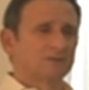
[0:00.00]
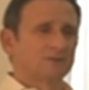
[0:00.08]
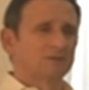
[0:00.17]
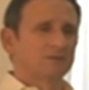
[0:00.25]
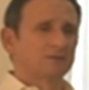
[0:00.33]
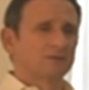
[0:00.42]

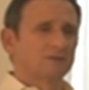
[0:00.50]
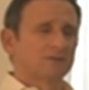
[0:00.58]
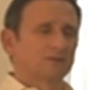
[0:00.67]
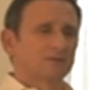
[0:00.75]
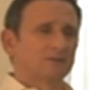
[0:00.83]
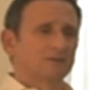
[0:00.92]

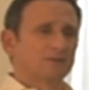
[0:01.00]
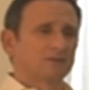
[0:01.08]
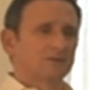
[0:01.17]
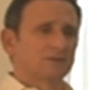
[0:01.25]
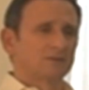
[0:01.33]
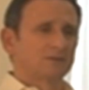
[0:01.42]

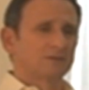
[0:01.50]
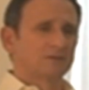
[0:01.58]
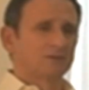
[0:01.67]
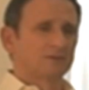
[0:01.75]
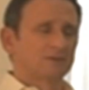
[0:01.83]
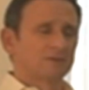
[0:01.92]

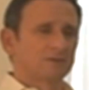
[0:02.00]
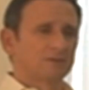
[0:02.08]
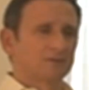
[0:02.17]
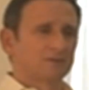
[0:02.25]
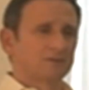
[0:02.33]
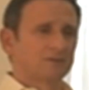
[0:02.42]

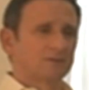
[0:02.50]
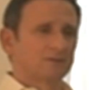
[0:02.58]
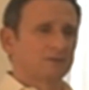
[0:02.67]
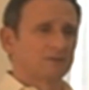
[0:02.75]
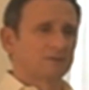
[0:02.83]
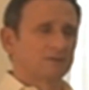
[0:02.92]

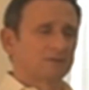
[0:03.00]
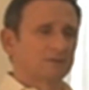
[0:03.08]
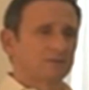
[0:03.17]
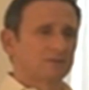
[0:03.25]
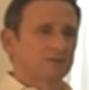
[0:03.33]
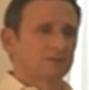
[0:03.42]

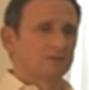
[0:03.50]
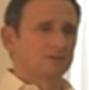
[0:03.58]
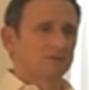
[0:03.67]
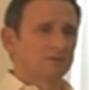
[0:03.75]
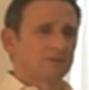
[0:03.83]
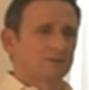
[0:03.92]

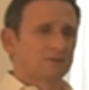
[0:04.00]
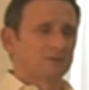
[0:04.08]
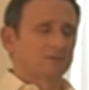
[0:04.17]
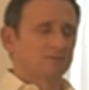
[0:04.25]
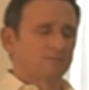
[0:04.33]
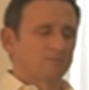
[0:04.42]

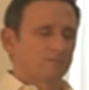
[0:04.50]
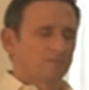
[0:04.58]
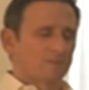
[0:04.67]
Nobody speaks.